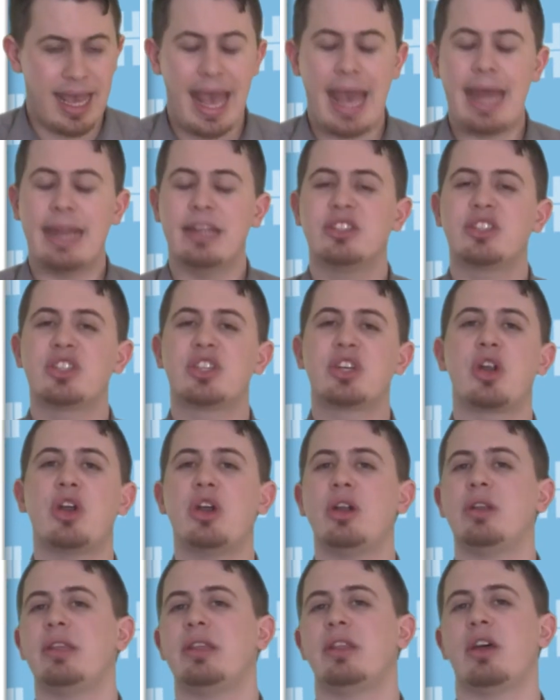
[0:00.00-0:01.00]
and is
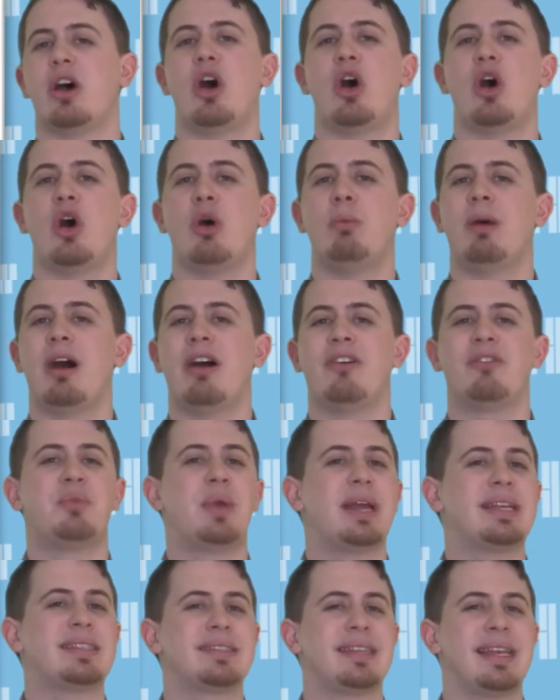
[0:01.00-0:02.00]
currently the home of
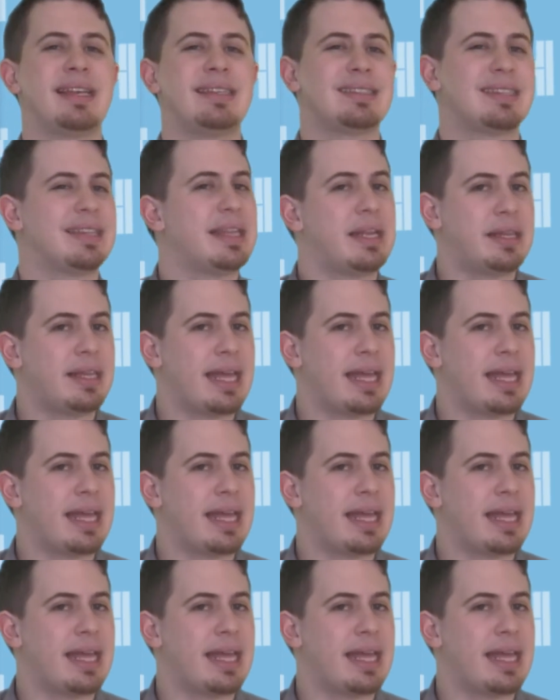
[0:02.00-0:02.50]
wrestling's little